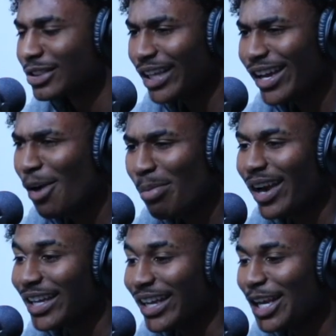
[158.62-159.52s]
Yeah, I'm
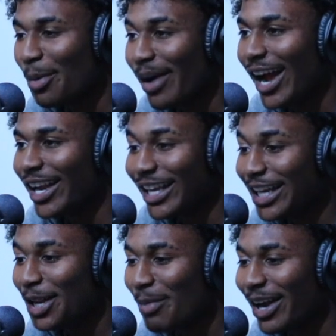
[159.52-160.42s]
breaking anybody.
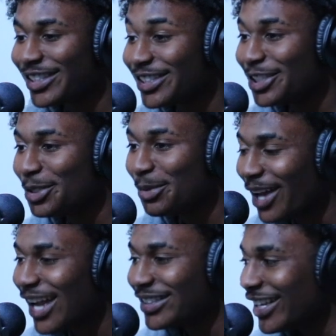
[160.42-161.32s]
Anybody touch them
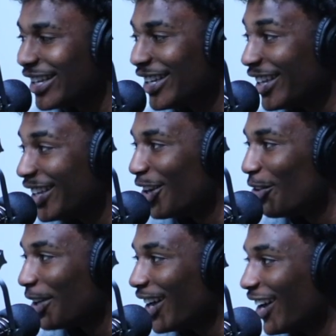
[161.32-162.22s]
dice, they get hit.
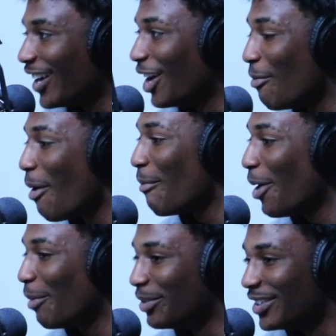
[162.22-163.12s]
Oh God.